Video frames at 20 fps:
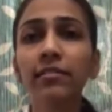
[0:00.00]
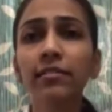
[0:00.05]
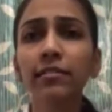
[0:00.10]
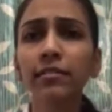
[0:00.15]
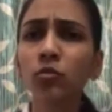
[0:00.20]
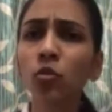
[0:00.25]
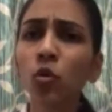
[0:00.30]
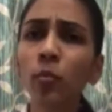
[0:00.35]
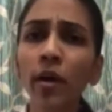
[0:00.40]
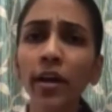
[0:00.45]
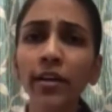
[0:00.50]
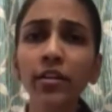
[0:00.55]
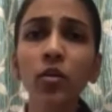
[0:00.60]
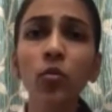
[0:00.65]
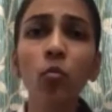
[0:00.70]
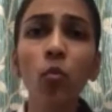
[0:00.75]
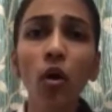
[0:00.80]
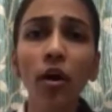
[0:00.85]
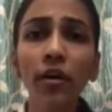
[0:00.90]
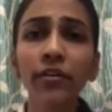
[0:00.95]
no matter
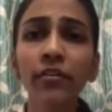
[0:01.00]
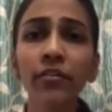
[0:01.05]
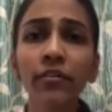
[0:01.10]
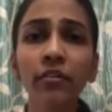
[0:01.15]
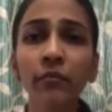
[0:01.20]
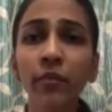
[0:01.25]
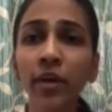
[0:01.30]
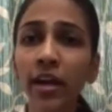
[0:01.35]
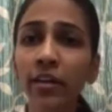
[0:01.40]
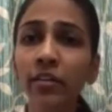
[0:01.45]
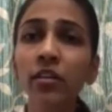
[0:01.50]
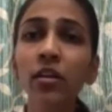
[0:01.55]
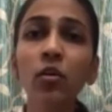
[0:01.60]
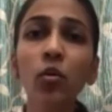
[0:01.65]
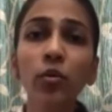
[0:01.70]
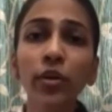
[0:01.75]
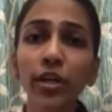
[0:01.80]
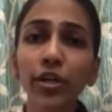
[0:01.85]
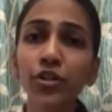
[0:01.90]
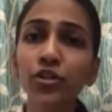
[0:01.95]
where the
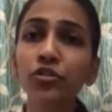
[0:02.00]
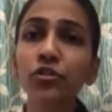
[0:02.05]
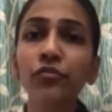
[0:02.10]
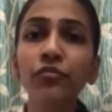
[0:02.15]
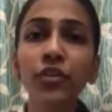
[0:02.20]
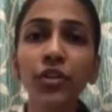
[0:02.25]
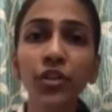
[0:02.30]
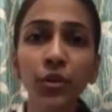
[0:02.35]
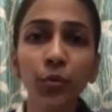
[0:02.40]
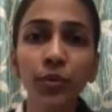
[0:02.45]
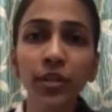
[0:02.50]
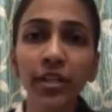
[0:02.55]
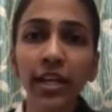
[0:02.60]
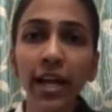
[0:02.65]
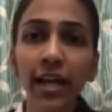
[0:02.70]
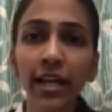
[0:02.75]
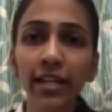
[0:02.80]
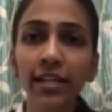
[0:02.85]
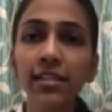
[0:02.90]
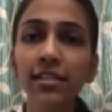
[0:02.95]
location of the
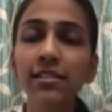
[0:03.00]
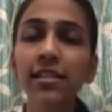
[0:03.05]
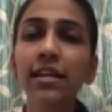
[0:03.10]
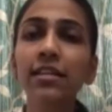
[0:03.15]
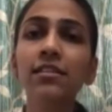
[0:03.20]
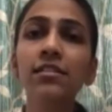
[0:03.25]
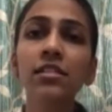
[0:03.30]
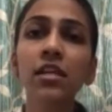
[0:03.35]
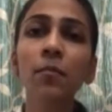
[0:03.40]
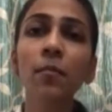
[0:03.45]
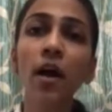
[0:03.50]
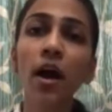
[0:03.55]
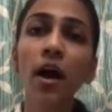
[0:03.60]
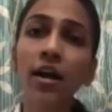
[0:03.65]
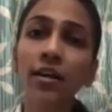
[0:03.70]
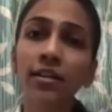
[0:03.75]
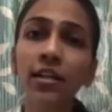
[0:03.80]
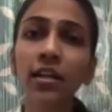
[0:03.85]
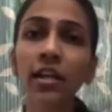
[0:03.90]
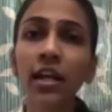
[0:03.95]
UTI is, there is some
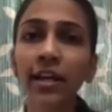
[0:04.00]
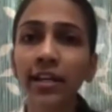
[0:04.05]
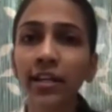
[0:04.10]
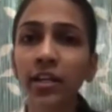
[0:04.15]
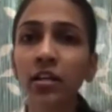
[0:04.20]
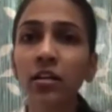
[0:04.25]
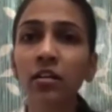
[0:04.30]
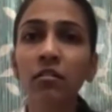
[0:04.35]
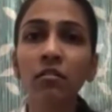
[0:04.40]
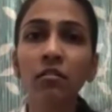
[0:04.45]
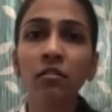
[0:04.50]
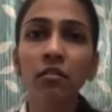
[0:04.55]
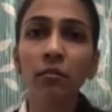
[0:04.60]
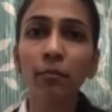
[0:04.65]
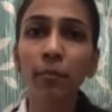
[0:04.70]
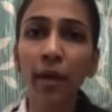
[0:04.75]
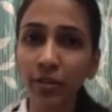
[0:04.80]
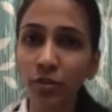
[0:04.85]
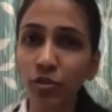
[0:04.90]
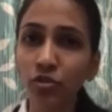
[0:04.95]
underlying
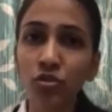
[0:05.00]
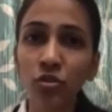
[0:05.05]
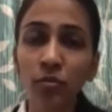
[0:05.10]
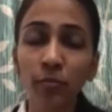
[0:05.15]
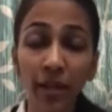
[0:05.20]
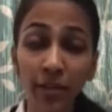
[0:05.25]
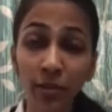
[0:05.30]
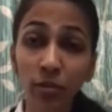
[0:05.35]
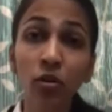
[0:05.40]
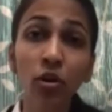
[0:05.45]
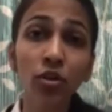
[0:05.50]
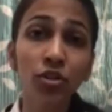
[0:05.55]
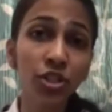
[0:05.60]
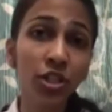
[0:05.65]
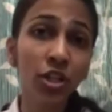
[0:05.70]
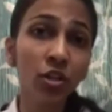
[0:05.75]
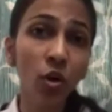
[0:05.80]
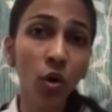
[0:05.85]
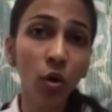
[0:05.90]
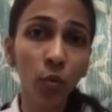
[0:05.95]
pathology
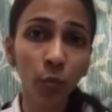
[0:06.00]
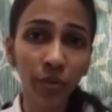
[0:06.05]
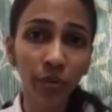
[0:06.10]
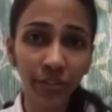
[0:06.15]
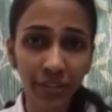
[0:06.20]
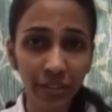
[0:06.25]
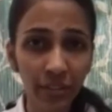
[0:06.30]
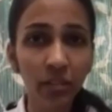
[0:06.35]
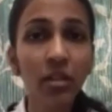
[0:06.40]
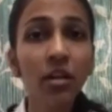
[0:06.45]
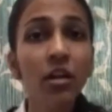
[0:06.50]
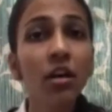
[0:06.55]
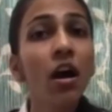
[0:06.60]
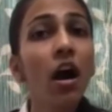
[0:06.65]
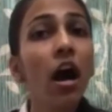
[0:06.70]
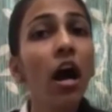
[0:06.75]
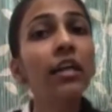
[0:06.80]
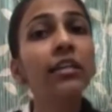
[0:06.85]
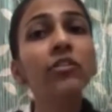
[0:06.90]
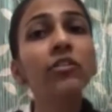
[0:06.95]
along with it.
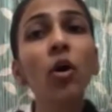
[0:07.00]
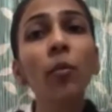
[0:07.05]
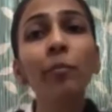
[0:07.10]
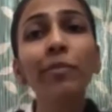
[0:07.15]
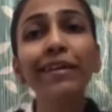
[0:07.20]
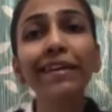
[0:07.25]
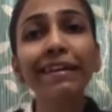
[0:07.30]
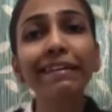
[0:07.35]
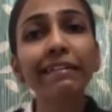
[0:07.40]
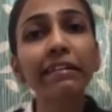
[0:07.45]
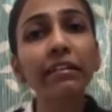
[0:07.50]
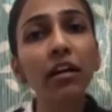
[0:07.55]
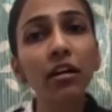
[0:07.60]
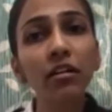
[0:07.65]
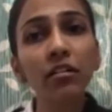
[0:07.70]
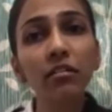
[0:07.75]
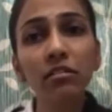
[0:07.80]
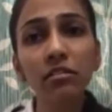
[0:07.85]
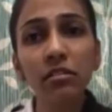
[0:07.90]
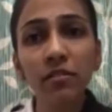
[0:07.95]
Uncomplicated
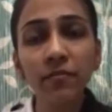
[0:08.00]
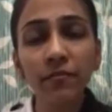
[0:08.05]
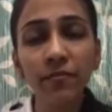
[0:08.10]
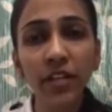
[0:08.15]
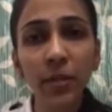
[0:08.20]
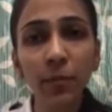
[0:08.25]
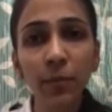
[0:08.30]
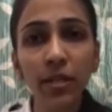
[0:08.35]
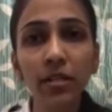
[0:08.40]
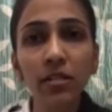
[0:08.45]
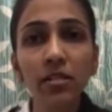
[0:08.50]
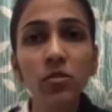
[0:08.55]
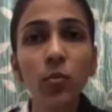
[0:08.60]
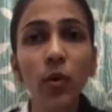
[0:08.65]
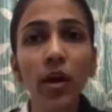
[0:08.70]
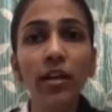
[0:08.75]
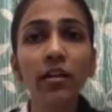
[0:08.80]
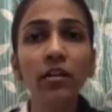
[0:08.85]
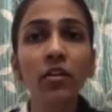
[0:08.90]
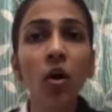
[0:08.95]
occurs in females,
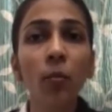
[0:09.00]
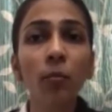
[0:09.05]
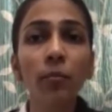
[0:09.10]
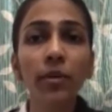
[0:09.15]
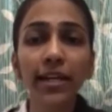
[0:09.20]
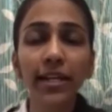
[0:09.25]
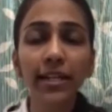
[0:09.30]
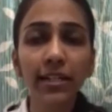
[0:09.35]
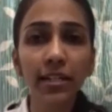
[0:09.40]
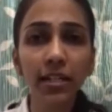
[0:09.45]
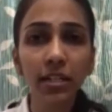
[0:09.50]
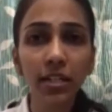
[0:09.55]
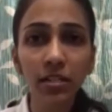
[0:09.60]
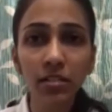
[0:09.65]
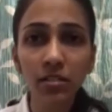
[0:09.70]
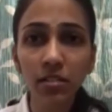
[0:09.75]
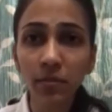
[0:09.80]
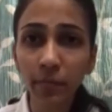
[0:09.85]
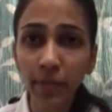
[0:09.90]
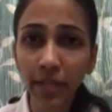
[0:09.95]
while complicated
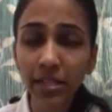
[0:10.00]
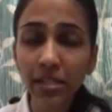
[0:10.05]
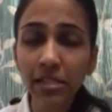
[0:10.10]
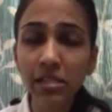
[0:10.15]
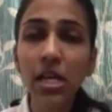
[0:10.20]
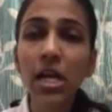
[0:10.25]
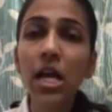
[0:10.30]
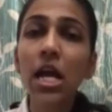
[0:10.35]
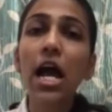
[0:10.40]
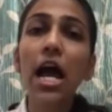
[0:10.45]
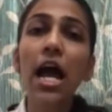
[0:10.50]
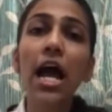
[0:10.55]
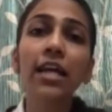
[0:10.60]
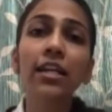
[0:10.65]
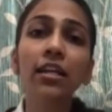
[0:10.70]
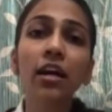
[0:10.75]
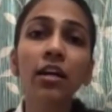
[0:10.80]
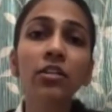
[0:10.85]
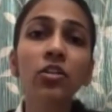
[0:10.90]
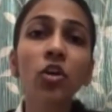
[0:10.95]
occurs in males. And
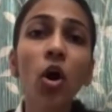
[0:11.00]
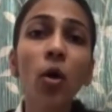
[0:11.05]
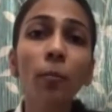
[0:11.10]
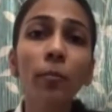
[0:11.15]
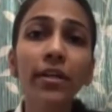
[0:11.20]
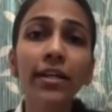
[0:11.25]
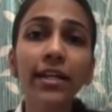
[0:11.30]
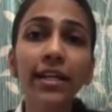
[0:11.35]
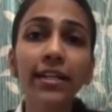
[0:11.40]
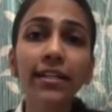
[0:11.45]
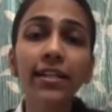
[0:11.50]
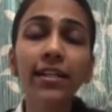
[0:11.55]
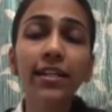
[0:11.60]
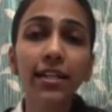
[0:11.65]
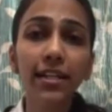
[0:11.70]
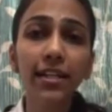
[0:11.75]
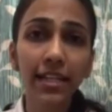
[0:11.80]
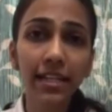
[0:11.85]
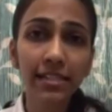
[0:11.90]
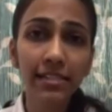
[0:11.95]
uncomplicated
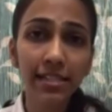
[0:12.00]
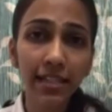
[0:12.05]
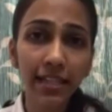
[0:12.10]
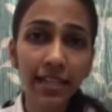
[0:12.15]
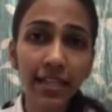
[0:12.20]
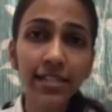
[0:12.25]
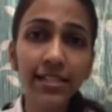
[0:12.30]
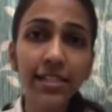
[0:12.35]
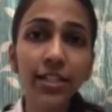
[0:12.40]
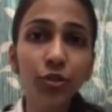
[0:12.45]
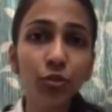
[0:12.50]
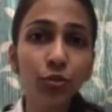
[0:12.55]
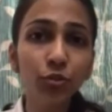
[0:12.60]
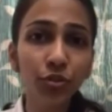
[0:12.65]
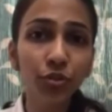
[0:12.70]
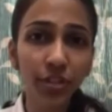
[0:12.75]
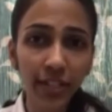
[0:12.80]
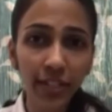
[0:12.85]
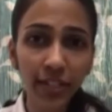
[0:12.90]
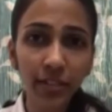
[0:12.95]
is easy to
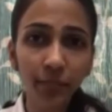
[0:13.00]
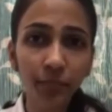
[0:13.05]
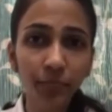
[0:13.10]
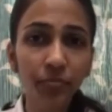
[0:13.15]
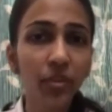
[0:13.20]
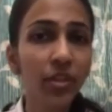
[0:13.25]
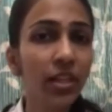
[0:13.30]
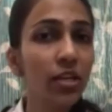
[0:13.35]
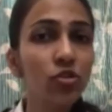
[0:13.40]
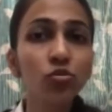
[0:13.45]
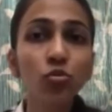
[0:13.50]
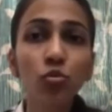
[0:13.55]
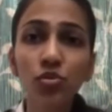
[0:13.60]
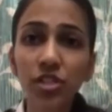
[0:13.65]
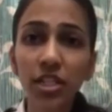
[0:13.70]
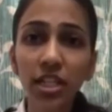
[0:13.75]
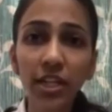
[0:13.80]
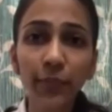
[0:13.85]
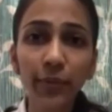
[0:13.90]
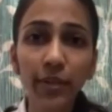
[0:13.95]
treat. There's no
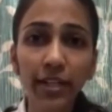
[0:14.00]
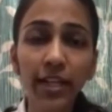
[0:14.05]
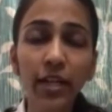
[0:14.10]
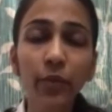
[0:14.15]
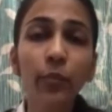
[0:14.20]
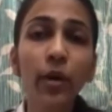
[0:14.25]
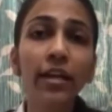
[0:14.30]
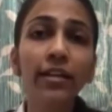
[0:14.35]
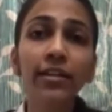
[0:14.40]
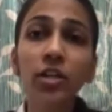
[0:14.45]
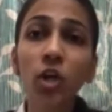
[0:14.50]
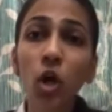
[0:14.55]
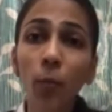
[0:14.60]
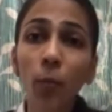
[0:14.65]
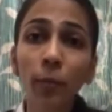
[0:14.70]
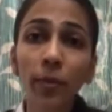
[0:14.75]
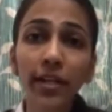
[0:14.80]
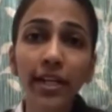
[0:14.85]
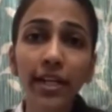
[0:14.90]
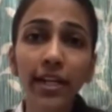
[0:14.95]
sequelae, while in
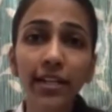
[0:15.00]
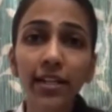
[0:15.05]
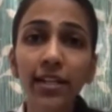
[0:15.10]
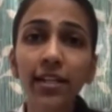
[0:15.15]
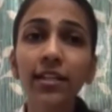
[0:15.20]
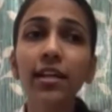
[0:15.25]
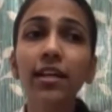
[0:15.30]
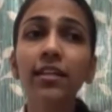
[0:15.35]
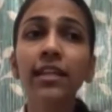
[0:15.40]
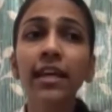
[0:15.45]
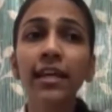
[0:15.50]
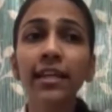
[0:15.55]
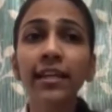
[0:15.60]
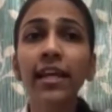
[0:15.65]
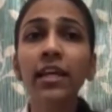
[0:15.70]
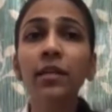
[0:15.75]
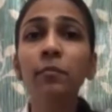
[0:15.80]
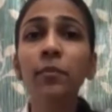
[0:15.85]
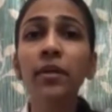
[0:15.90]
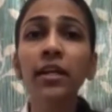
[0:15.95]
complicated, there
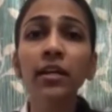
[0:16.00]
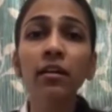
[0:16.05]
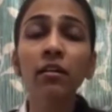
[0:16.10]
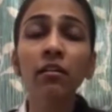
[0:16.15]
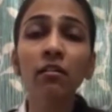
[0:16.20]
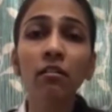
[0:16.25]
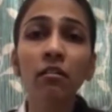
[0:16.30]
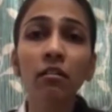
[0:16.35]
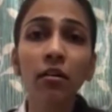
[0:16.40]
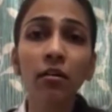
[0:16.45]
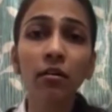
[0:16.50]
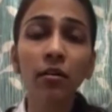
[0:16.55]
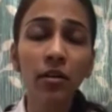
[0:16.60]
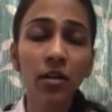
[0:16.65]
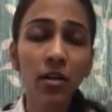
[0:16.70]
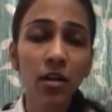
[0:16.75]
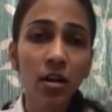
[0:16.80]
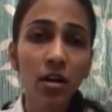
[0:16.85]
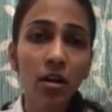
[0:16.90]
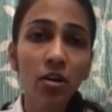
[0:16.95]
can be
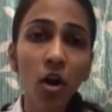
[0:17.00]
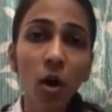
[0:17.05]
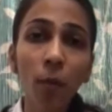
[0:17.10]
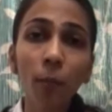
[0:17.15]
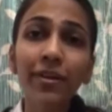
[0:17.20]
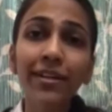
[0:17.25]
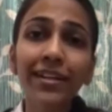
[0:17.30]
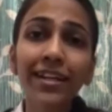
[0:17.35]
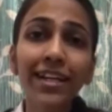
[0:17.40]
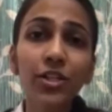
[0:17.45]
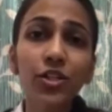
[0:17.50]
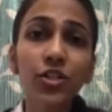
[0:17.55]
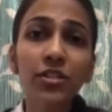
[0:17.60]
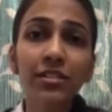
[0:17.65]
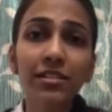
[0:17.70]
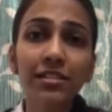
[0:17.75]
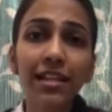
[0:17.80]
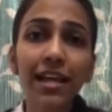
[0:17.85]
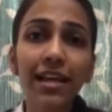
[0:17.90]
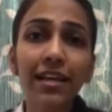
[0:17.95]

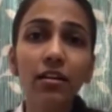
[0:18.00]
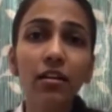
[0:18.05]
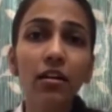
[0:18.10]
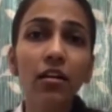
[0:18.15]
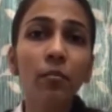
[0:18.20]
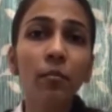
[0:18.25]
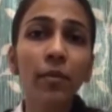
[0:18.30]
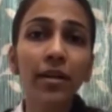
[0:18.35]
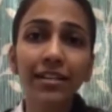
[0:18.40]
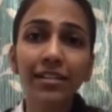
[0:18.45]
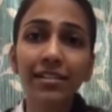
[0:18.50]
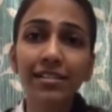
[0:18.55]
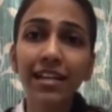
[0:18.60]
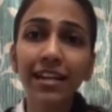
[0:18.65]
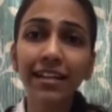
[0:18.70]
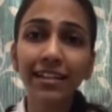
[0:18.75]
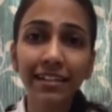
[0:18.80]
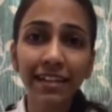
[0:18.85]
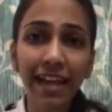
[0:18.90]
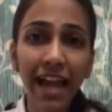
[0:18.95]
complications like a
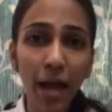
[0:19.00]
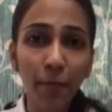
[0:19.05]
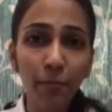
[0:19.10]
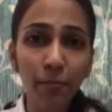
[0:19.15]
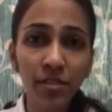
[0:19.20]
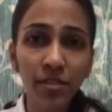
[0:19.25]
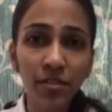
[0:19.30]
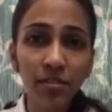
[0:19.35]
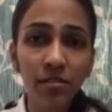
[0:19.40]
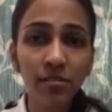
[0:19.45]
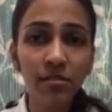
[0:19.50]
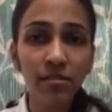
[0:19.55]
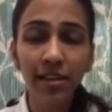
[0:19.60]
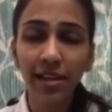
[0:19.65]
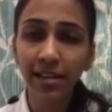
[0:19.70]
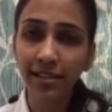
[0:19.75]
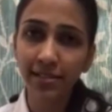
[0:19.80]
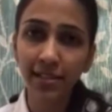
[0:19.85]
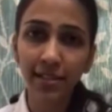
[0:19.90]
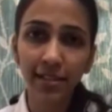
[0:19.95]
metastatic abscess,
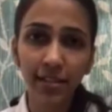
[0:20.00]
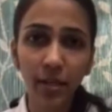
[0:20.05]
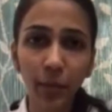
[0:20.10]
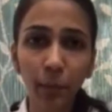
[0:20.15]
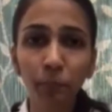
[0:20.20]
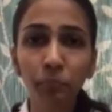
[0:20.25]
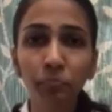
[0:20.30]
etc.